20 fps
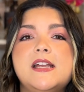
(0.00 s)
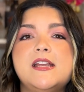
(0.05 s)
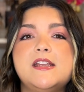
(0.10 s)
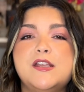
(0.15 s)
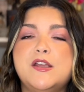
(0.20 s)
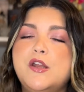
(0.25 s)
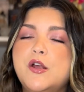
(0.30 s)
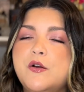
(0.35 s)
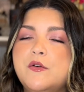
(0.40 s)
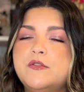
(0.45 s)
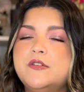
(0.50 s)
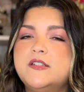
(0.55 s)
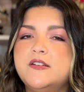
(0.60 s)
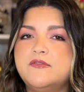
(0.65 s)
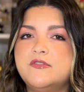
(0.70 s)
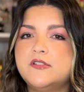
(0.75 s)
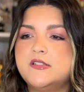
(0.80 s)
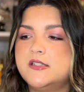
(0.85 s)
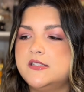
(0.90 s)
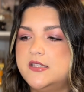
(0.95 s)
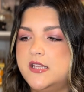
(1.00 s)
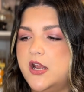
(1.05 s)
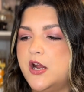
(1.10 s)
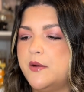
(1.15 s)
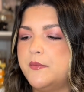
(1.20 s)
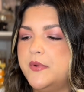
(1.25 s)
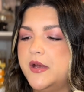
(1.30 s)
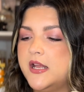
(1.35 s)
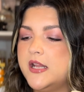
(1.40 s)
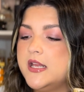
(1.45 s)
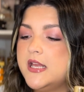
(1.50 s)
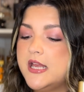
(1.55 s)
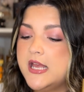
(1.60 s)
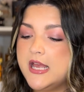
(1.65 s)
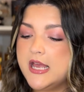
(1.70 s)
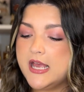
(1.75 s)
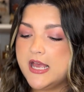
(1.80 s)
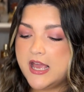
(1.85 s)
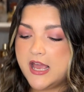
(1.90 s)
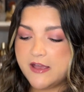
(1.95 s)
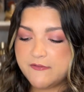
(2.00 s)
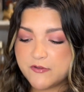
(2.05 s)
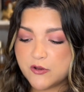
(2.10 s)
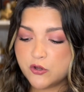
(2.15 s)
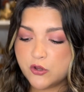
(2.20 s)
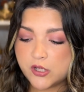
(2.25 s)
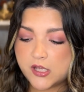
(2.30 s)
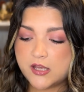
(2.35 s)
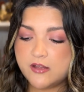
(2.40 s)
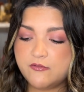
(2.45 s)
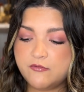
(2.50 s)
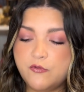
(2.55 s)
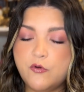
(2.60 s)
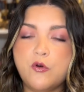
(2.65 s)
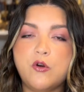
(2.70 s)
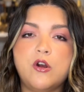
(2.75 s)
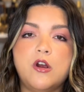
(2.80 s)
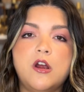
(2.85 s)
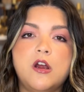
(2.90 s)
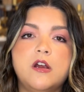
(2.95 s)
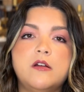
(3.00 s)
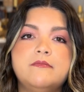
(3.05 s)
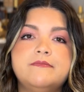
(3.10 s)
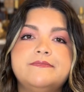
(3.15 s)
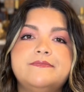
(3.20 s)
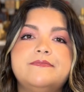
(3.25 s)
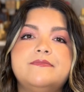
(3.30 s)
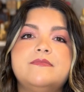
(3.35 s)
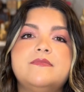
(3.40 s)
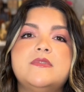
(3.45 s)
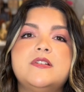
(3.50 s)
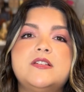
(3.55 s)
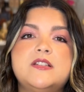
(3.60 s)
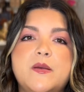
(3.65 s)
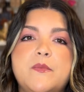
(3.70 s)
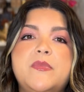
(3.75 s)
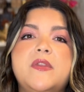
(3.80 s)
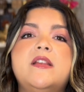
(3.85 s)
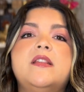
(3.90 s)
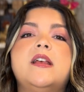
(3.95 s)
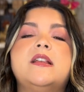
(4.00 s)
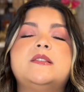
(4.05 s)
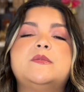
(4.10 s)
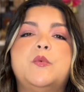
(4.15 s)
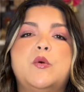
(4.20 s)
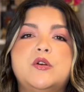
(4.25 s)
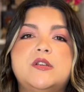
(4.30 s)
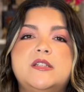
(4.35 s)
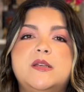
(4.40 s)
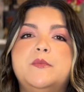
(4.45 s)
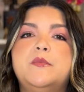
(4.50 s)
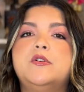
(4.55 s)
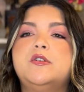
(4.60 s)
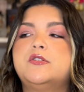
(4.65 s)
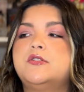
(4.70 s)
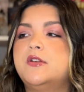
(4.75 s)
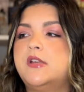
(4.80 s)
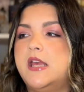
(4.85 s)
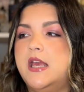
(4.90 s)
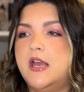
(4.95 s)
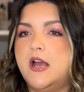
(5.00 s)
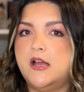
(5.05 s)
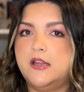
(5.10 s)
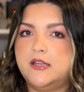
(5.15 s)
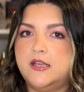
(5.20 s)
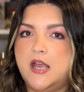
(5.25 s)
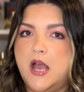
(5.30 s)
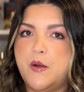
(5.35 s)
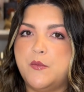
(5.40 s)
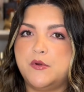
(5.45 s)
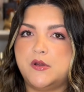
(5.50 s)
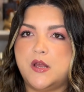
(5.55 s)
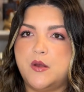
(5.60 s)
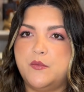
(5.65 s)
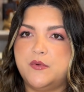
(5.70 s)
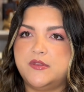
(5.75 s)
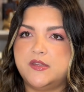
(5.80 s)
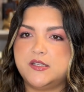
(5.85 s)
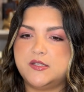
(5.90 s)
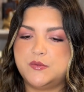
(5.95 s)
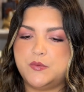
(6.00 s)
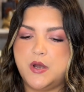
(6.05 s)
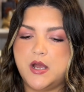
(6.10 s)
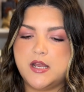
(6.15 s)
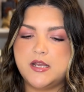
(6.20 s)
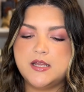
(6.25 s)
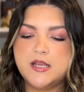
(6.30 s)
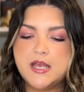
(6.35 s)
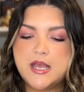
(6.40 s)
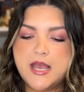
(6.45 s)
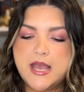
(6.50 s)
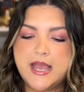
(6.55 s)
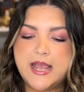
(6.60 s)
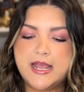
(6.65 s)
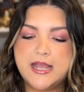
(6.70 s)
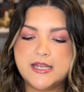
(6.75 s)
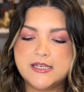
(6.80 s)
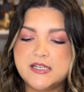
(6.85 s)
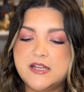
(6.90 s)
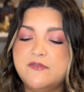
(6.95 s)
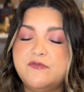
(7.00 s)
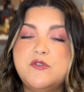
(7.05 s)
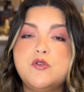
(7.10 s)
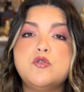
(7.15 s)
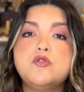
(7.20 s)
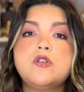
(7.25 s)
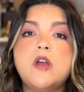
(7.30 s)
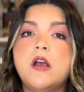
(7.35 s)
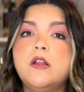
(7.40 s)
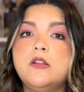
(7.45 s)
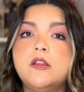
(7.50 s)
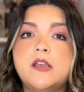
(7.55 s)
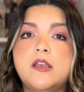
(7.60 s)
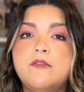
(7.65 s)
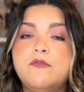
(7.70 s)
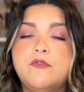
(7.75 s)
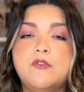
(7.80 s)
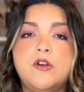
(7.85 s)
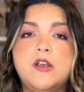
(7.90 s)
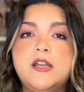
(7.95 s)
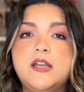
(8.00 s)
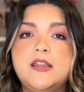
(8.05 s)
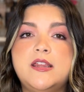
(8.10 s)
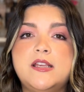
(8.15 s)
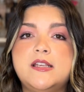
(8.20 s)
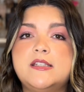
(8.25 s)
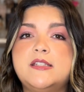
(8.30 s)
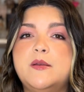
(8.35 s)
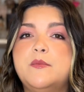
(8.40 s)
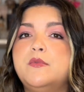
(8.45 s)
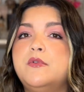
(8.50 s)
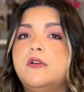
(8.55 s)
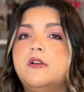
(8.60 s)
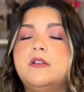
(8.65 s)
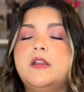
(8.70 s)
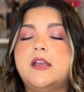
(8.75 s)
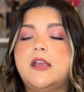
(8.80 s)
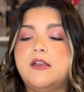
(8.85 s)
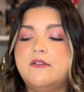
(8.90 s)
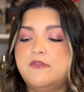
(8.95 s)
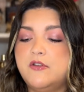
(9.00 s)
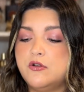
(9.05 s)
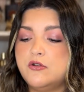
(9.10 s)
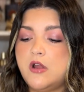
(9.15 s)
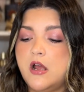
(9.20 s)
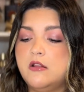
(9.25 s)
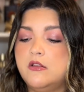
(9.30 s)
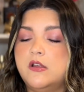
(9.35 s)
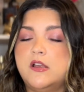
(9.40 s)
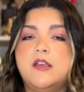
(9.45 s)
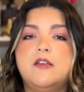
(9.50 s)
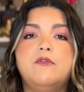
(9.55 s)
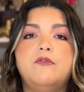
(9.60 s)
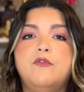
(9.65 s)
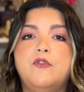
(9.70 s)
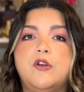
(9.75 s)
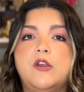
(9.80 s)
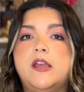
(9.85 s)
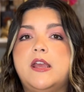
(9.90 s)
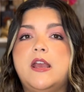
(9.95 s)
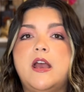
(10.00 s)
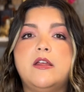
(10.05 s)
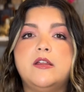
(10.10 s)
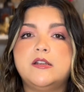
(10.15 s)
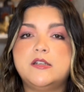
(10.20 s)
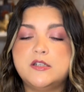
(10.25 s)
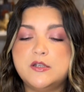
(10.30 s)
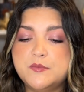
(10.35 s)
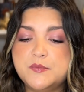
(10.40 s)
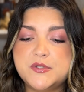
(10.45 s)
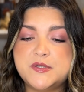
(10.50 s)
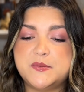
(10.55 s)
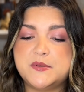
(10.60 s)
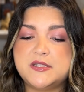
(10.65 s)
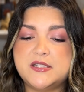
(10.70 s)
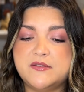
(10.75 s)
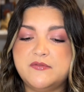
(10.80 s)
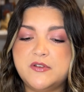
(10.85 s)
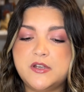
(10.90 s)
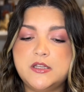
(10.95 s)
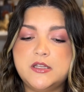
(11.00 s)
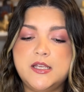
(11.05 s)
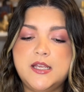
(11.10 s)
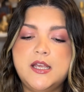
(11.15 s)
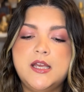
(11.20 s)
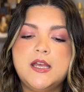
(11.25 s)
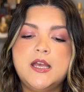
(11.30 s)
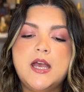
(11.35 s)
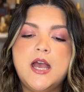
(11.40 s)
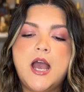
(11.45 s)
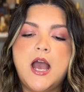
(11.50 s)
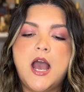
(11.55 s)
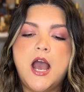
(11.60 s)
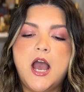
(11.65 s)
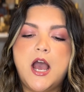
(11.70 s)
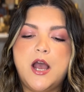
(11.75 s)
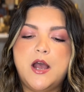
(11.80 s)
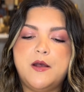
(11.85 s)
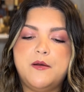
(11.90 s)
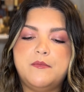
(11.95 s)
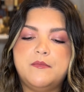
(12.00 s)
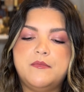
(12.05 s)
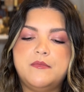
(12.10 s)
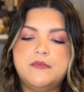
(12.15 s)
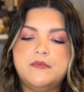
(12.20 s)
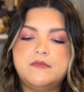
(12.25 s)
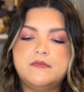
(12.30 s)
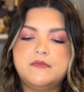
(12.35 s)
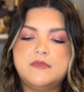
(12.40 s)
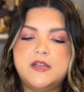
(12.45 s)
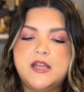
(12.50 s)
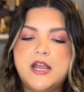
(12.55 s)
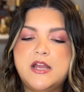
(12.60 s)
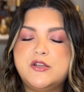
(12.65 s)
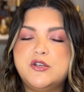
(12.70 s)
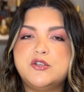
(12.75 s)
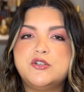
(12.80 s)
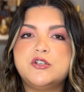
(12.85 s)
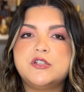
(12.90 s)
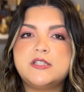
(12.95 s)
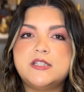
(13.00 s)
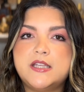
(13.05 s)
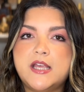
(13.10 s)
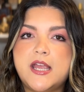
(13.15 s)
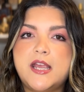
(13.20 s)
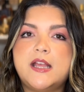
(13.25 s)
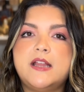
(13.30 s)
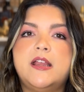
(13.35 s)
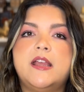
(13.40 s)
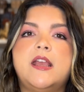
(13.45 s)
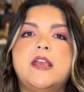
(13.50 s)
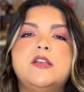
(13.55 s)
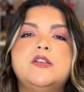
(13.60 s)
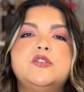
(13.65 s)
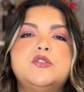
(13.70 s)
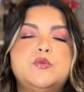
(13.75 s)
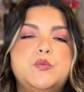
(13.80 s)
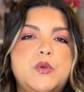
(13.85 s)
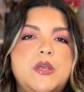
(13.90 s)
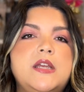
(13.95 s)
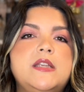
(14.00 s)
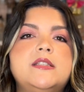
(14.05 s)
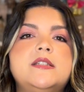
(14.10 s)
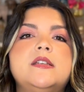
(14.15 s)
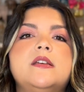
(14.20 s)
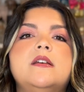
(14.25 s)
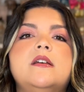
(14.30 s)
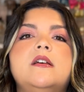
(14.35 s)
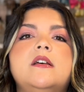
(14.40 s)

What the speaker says: differences there. But if you're looking for something that's more similar to Kayali, I would go with this one. And if you're not looking for anything similar, like if you're not looking for a Kayali dupe specifically, and you just like a sweet